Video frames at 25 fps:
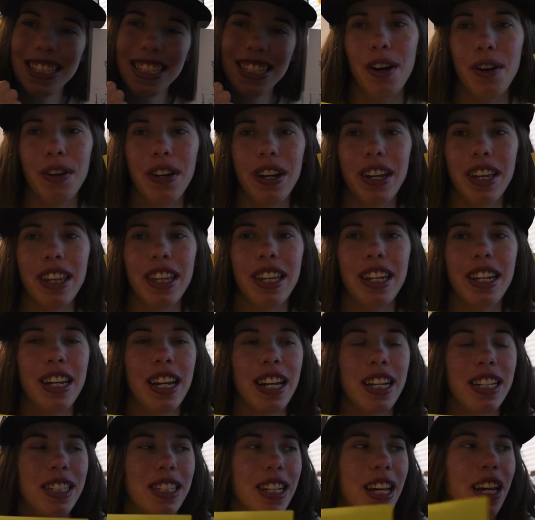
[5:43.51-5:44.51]
Okay, then
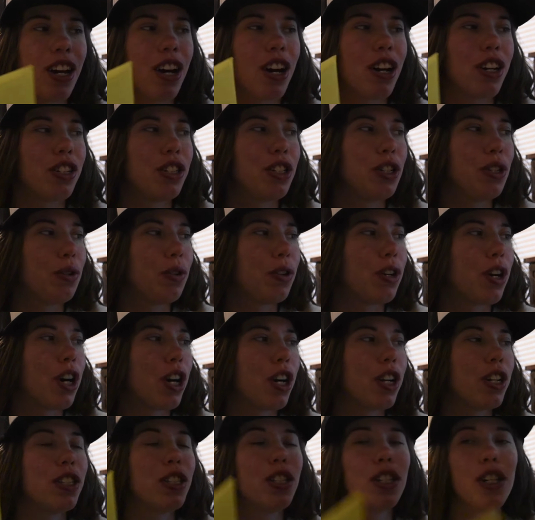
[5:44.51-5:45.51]
next I got two
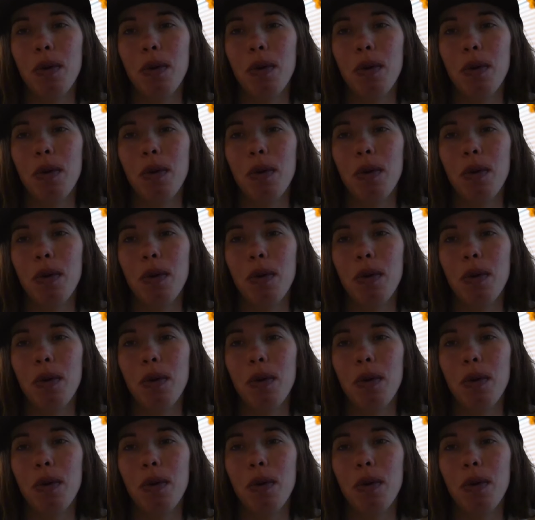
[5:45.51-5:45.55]
cards.